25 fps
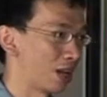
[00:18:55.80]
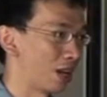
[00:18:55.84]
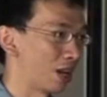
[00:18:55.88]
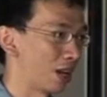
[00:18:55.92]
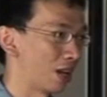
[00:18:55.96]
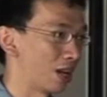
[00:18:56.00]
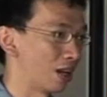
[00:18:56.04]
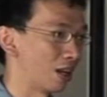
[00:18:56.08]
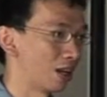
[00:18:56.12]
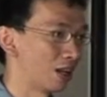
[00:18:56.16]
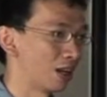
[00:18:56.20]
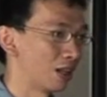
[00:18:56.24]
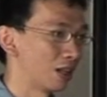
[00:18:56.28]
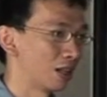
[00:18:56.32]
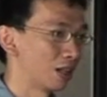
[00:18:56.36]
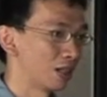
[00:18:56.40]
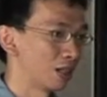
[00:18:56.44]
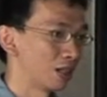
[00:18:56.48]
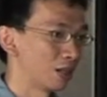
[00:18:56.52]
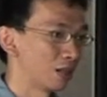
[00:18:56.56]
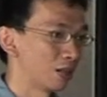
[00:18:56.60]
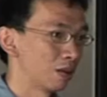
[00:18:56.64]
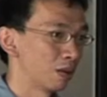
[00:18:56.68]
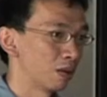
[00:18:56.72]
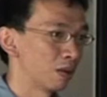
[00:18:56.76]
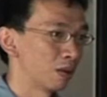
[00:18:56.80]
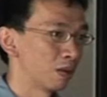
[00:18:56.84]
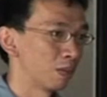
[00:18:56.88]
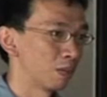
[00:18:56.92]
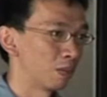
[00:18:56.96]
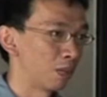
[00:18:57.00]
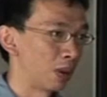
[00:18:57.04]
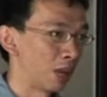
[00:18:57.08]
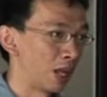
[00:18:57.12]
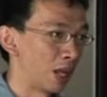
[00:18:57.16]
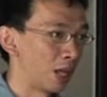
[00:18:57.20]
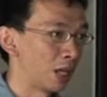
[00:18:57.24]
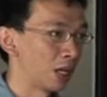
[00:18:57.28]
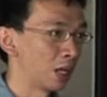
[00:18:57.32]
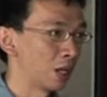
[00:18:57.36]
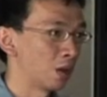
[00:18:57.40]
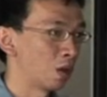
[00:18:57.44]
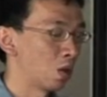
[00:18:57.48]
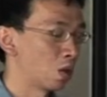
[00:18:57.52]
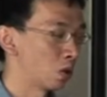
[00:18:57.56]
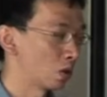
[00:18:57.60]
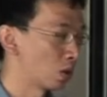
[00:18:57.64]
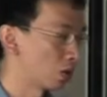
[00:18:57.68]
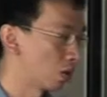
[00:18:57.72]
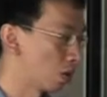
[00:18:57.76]
and playing
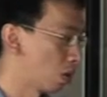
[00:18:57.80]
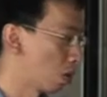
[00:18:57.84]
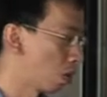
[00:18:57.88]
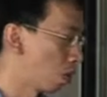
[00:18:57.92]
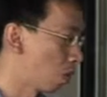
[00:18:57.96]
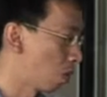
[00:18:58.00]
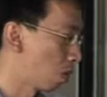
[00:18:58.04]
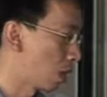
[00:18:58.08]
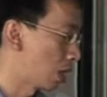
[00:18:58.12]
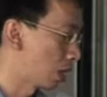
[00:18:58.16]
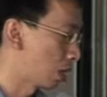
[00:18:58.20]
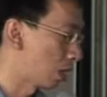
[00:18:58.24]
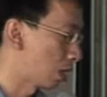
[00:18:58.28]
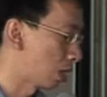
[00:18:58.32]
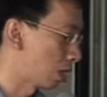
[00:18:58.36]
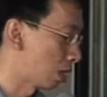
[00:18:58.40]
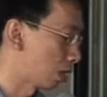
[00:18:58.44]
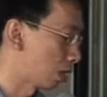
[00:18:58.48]
also with